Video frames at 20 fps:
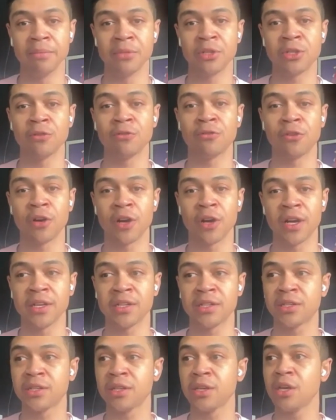So for
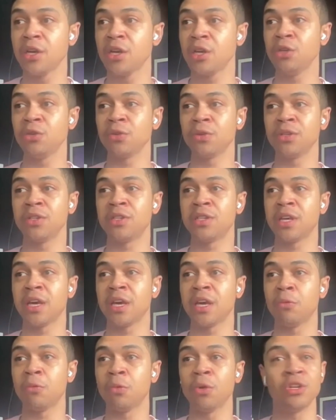us, you could
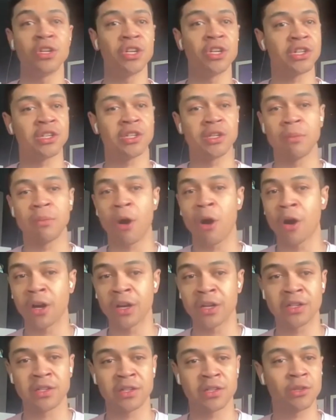say we're just some
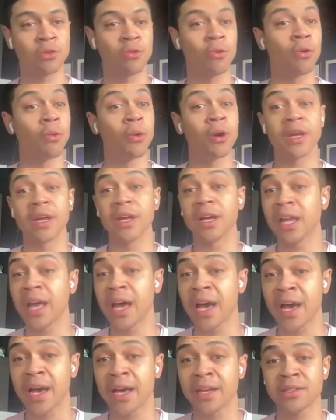artists who are working
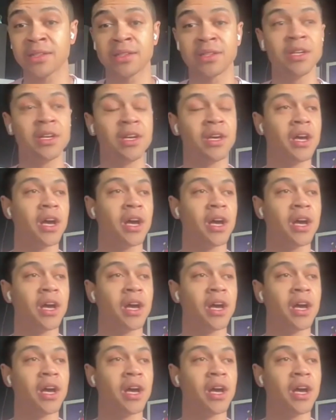class.